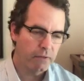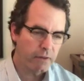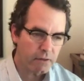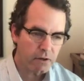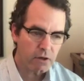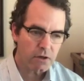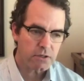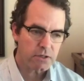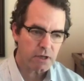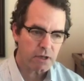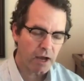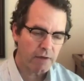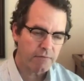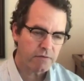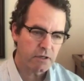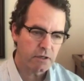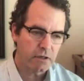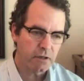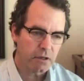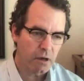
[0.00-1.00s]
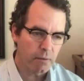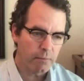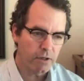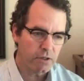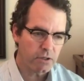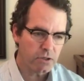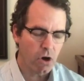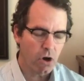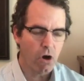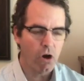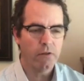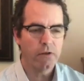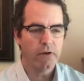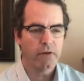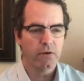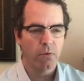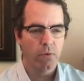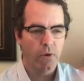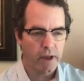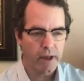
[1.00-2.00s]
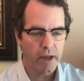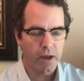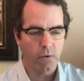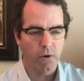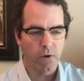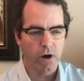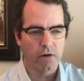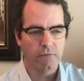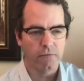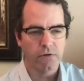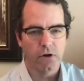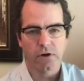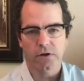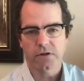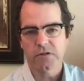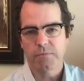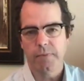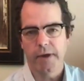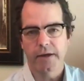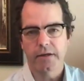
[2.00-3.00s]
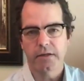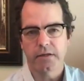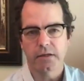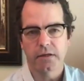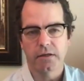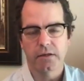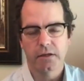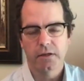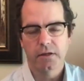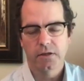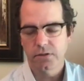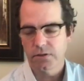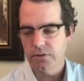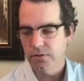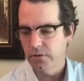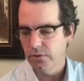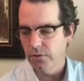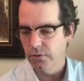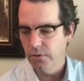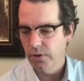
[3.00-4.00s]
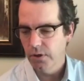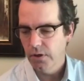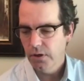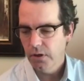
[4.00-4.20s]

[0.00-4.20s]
then I've seen companies all the other way where if you're expected to